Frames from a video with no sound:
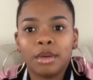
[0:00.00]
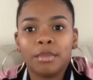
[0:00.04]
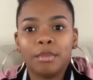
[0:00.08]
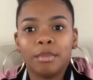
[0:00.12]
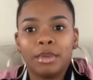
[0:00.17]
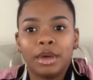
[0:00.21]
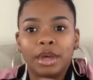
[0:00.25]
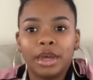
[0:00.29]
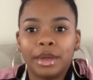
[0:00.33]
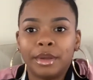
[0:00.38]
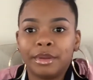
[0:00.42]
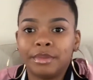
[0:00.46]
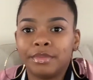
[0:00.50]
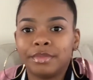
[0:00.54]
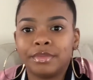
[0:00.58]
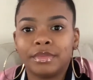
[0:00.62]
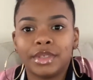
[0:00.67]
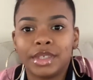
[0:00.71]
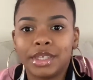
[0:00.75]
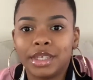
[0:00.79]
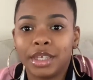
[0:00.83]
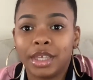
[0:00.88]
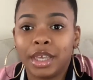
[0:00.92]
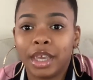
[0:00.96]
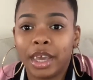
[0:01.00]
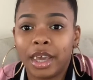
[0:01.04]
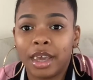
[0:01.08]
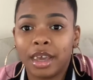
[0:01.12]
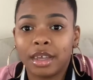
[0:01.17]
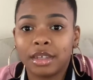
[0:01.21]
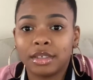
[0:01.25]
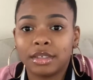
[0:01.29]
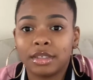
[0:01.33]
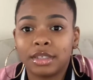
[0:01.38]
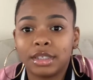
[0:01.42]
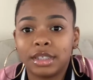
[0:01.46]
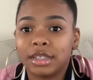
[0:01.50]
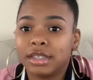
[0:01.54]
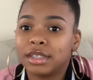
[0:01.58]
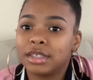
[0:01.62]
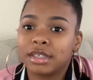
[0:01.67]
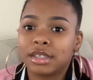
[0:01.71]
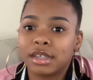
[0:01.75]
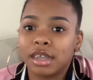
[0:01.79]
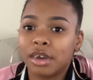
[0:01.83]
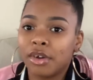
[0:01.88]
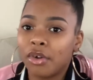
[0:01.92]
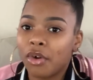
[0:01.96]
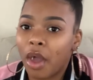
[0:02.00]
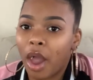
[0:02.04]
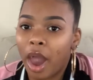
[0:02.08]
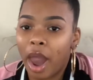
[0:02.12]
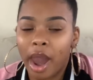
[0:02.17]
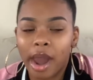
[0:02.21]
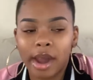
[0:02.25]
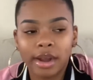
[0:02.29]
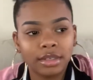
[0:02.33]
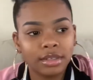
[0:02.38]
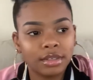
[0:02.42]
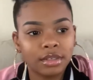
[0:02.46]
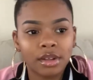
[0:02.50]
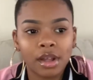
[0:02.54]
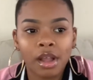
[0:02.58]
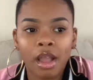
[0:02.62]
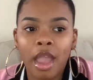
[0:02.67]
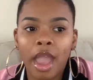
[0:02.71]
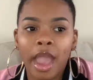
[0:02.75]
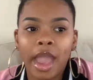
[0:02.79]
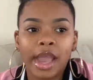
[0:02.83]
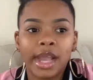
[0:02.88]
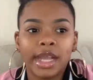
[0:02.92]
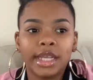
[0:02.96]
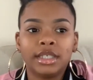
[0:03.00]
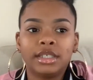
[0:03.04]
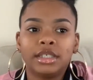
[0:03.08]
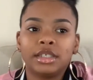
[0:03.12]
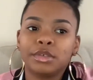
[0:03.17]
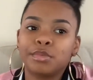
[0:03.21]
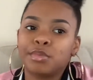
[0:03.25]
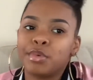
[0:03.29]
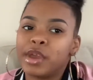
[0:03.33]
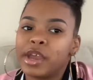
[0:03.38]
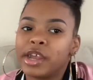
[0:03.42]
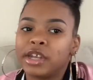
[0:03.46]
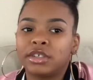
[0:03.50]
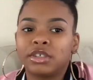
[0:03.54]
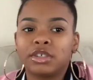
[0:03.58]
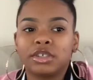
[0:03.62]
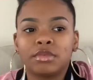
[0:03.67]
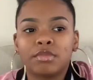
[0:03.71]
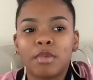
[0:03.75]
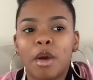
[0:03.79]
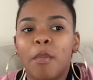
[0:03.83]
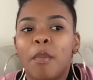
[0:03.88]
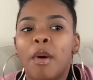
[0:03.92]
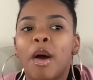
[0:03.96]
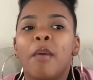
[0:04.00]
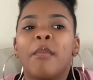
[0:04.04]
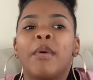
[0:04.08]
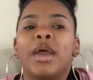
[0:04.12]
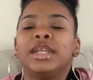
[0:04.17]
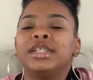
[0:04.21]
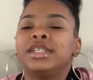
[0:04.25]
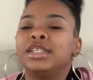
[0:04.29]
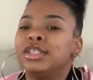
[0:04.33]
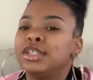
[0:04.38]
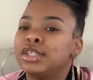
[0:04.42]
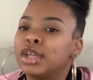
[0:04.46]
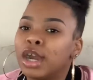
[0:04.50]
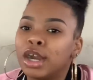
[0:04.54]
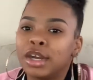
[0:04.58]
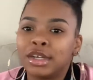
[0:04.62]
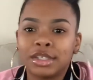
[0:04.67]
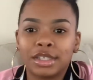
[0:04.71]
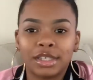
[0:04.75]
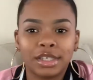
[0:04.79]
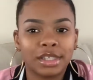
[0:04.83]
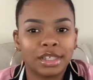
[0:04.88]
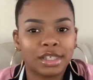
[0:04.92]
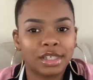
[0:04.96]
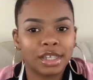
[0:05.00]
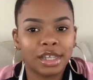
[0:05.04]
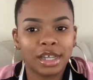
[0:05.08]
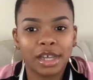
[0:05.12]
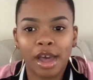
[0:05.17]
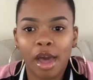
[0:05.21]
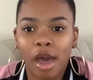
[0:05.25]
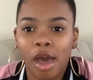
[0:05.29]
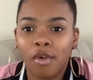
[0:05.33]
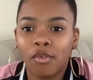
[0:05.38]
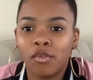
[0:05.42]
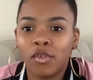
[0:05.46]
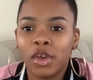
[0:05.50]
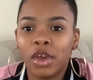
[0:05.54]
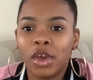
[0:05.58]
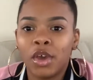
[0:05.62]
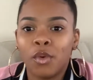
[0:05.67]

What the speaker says: But yeah, so we took pictures. My mom made desserts and stuff.